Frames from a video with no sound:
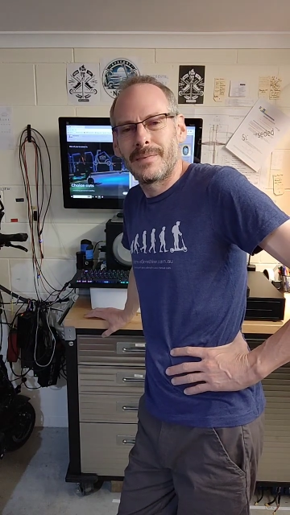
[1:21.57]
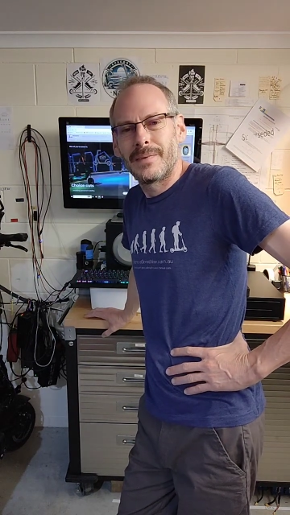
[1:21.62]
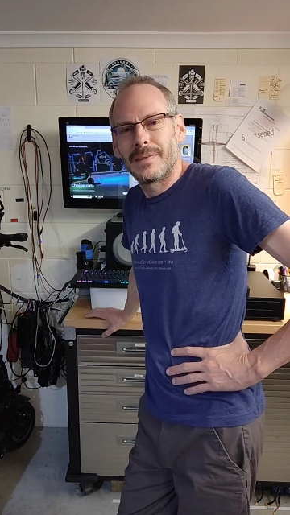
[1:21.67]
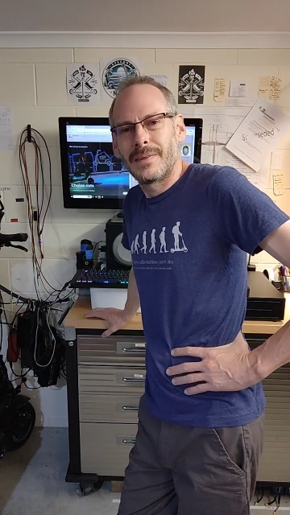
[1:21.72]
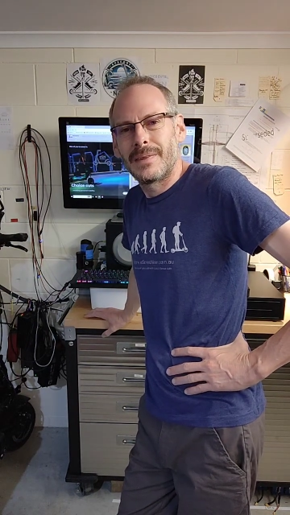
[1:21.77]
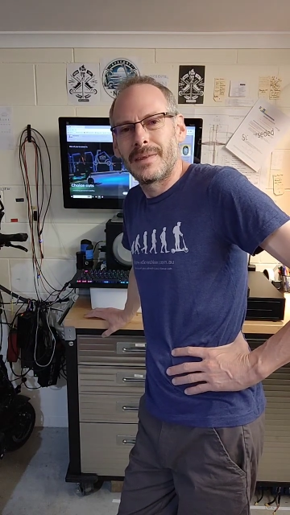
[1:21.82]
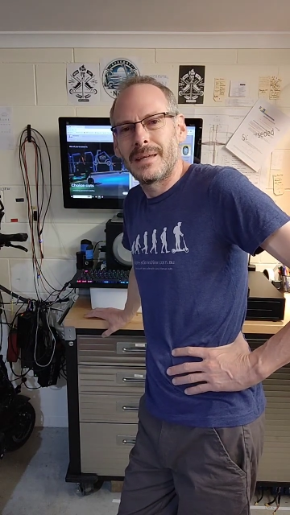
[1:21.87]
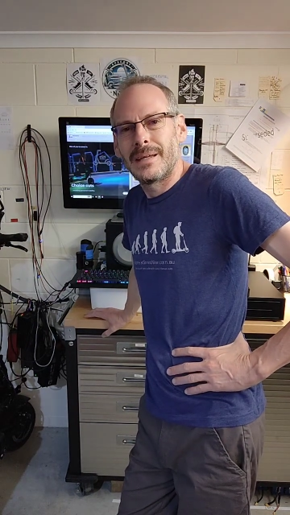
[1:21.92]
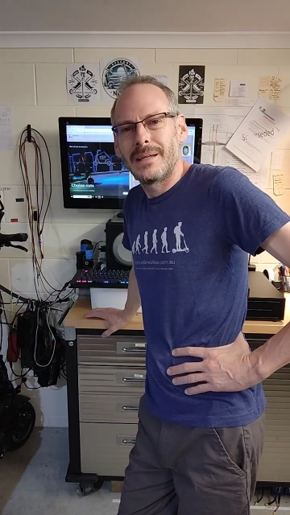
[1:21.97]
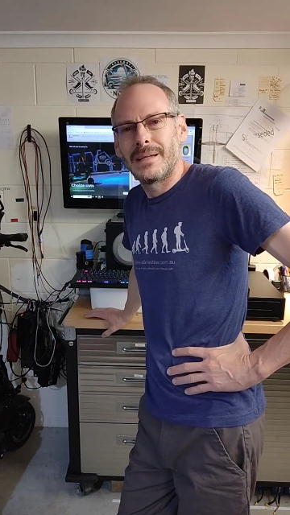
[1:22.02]

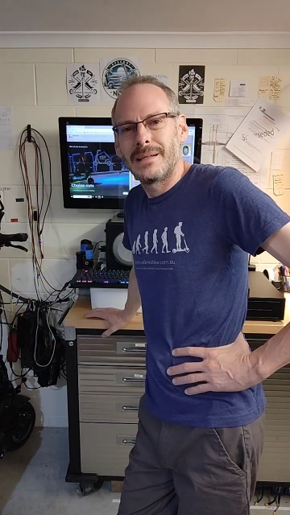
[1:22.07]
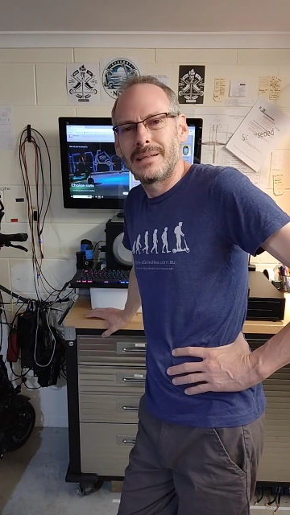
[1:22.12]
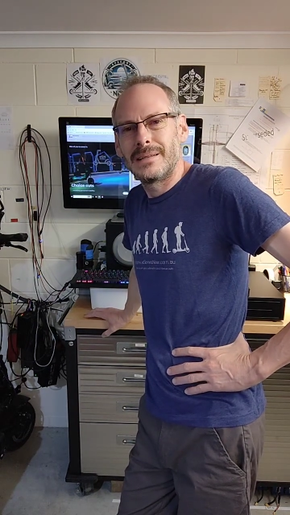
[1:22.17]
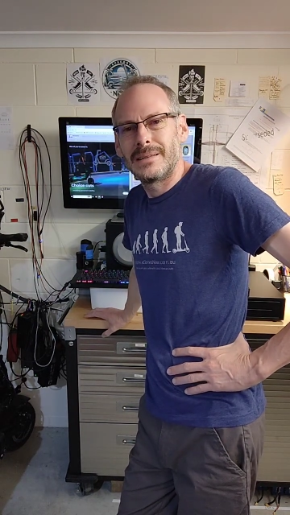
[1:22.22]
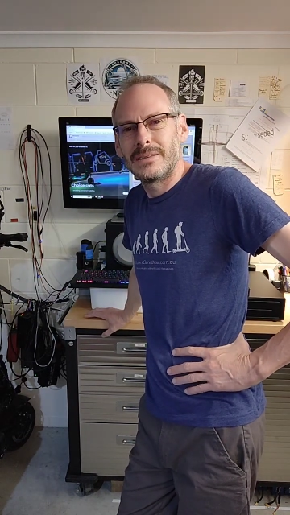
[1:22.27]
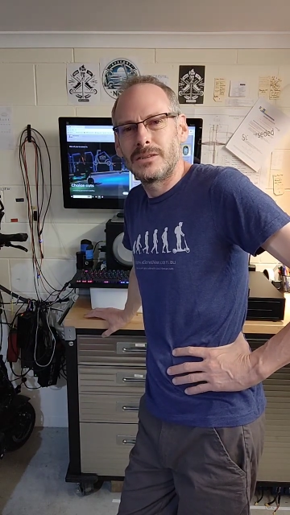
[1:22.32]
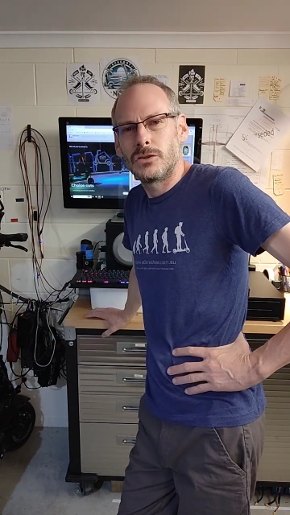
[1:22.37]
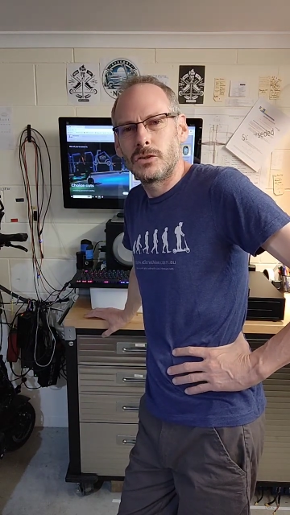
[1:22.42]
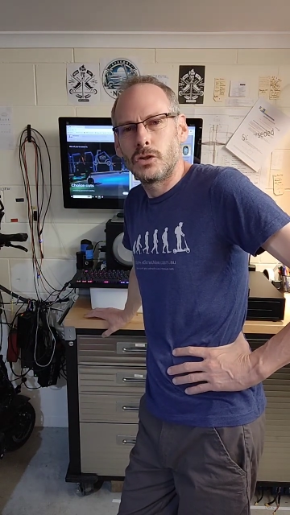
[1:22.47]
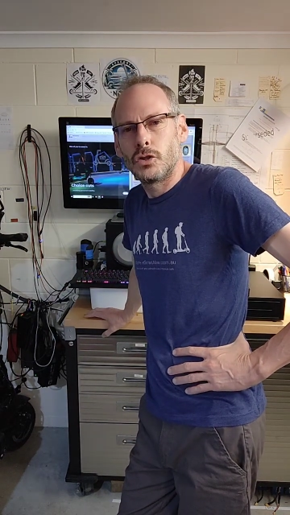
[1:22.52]
the
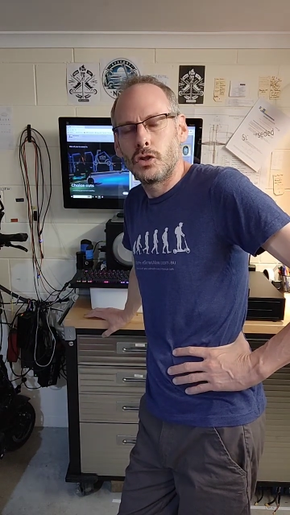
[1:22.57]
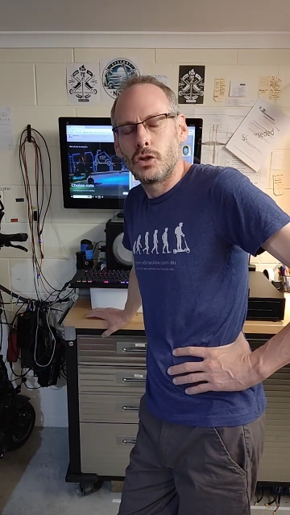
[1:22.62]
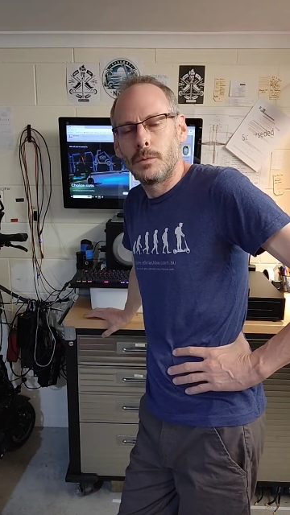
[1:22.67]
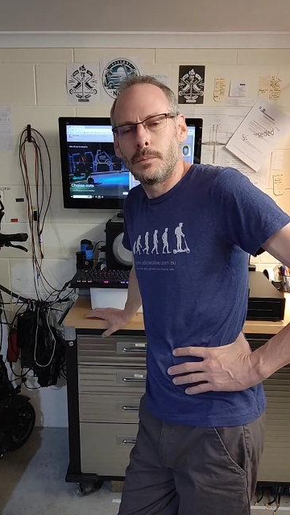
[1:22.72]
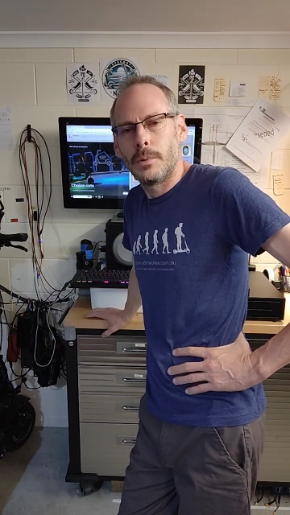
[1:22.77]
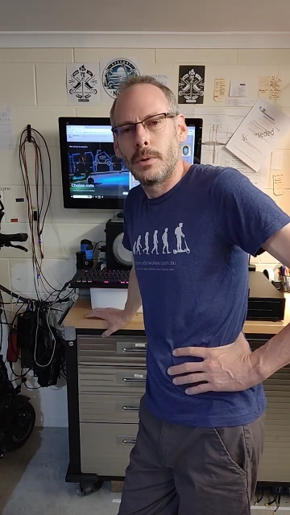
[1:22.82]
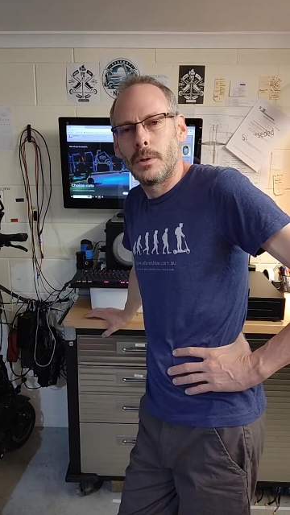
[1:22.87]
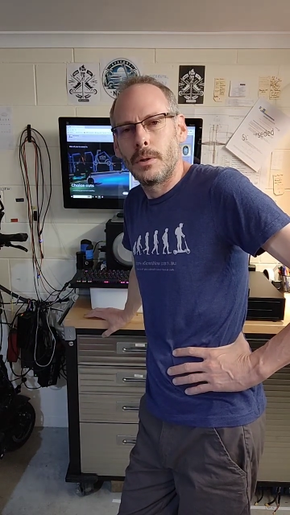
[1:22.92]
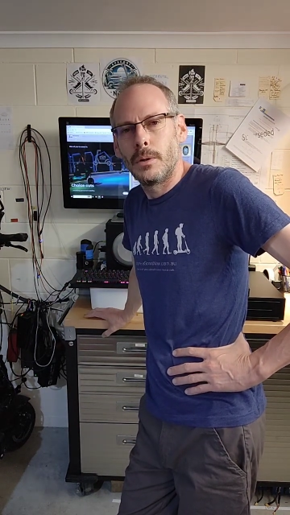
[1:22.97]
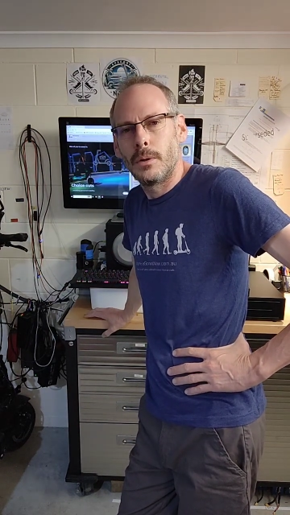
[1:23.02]
tube
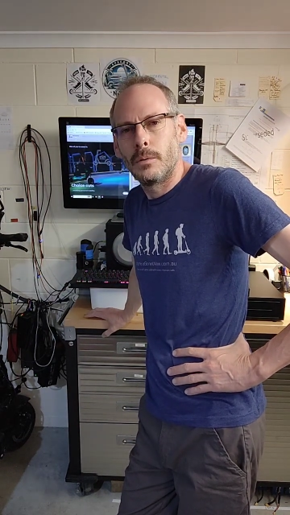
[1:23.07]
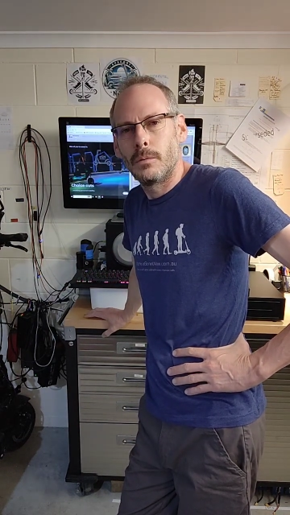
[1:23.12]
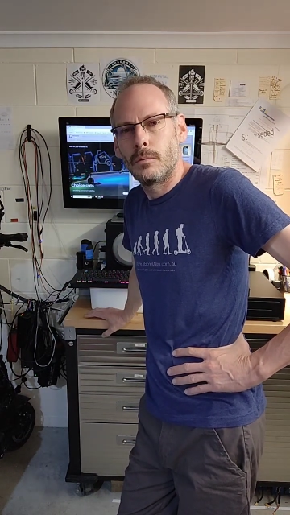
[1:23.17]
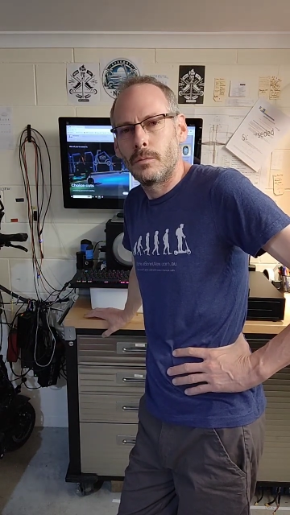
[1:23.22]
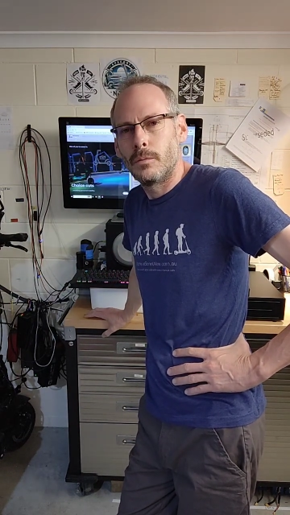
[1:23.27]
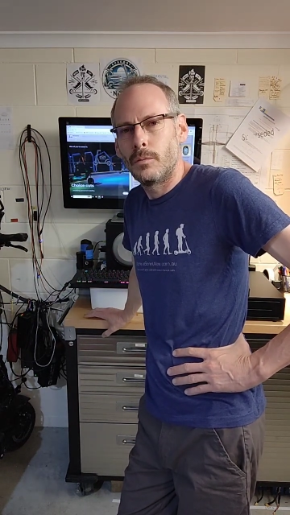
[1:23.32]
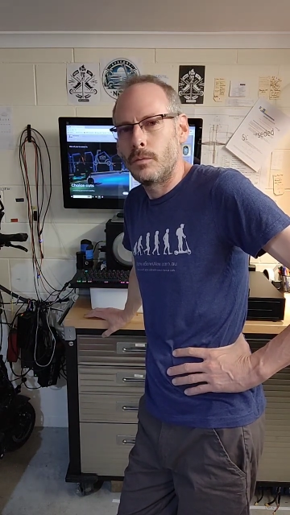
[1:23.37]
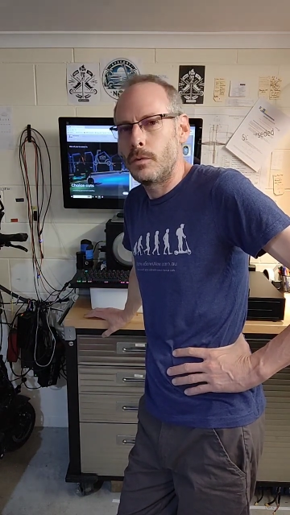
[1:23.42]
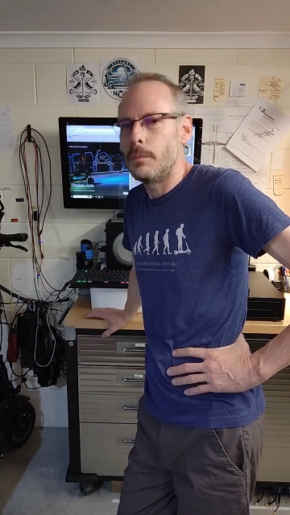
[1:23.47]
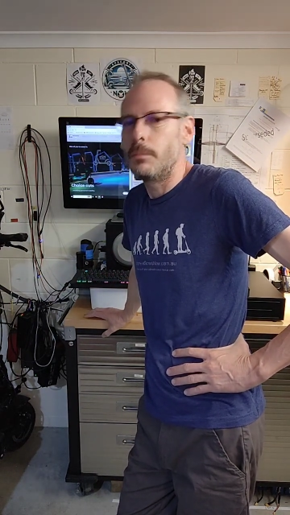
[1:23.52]

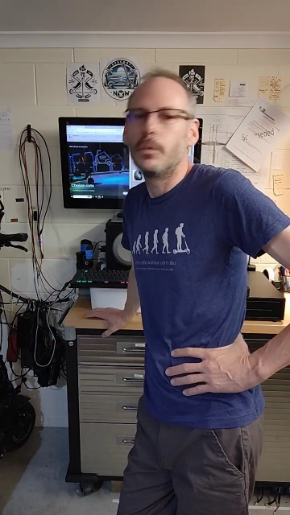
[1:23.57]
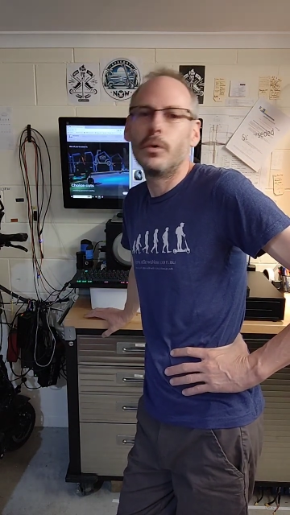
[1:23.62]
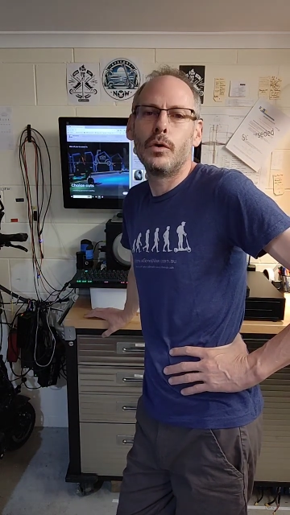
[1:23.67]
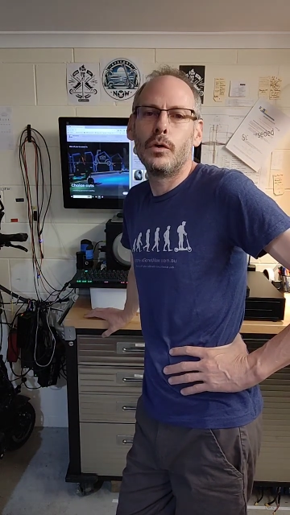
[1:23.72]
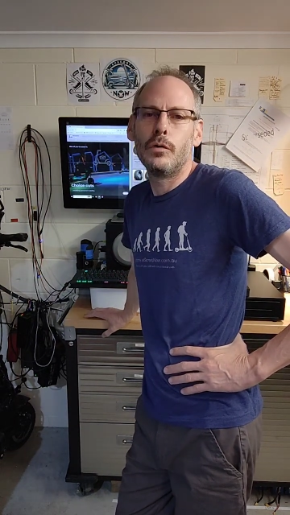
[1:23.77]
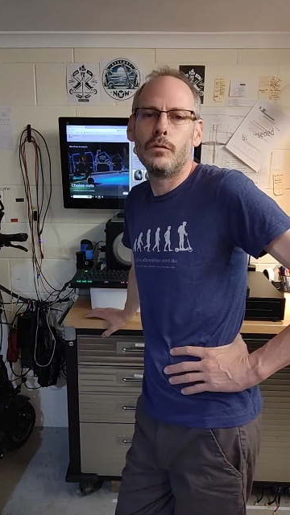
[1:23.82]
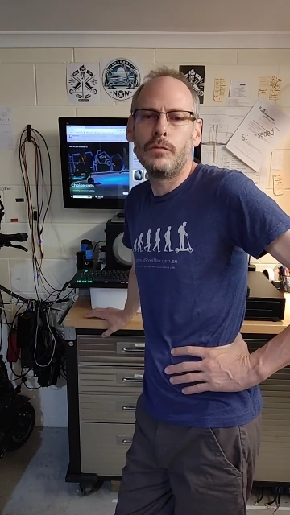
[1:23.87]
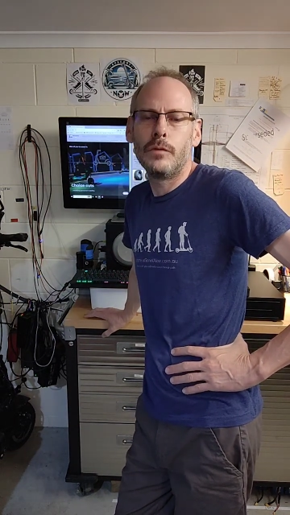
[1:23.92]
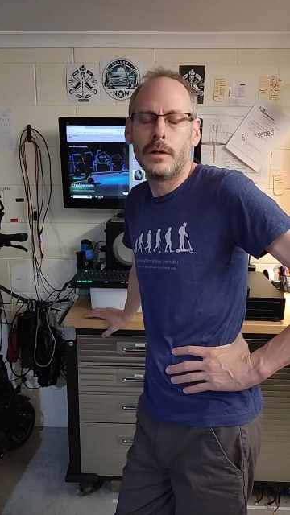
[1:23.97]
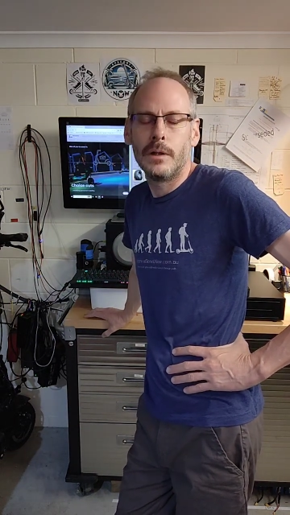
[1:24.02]
removed